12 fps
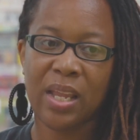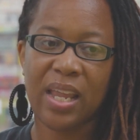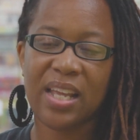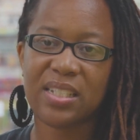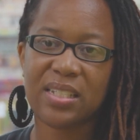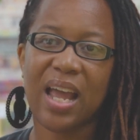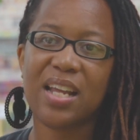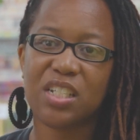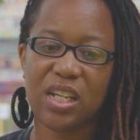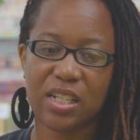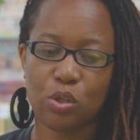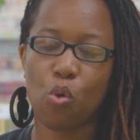it's not
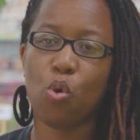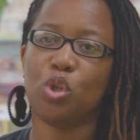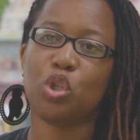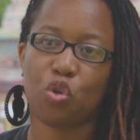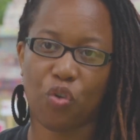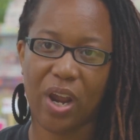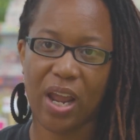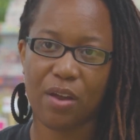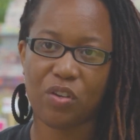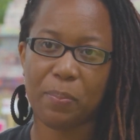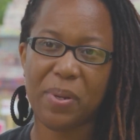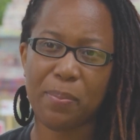just on the
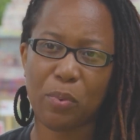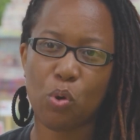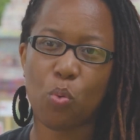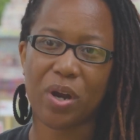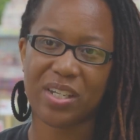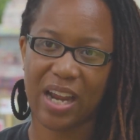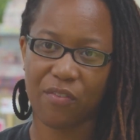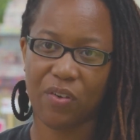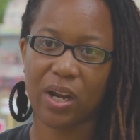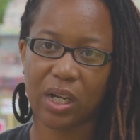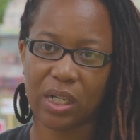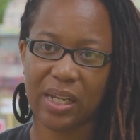ground, the people who are
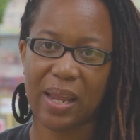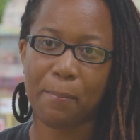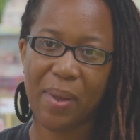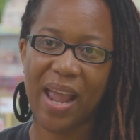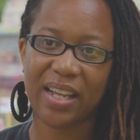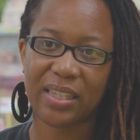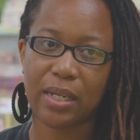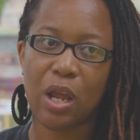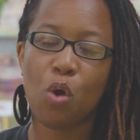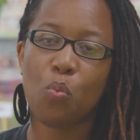directly impacted.